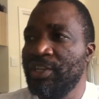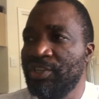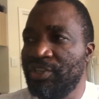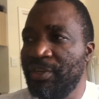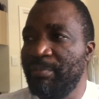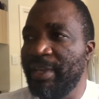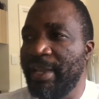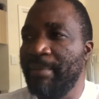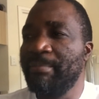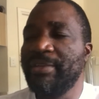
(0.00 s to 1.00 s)
she
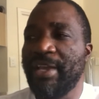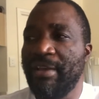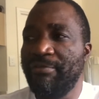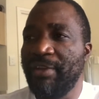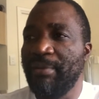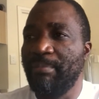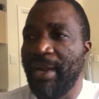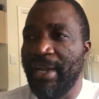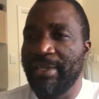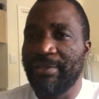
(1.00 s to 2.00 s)
became deaf and
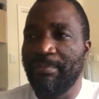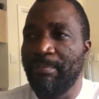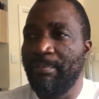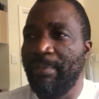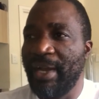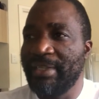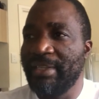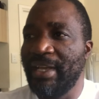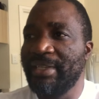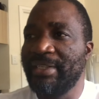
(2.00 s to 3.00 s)
blind, but
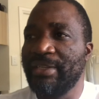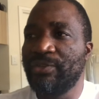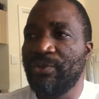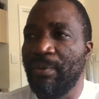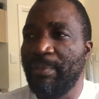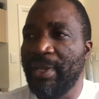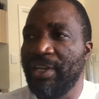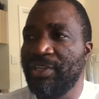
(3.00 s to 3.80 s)
that didn't stop her.